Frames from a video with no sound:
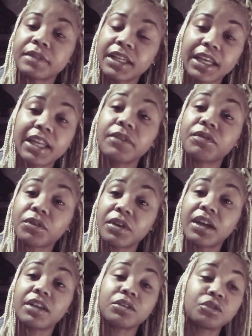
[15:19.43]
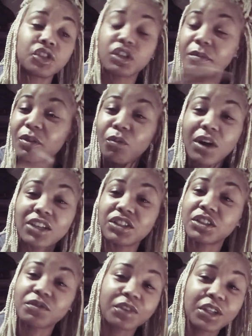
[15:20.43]
And if you're not, you shouldn't have been watching
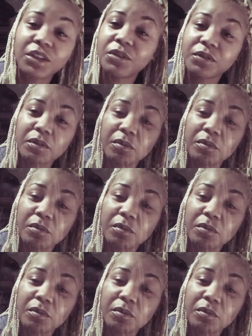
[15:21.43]
this video from the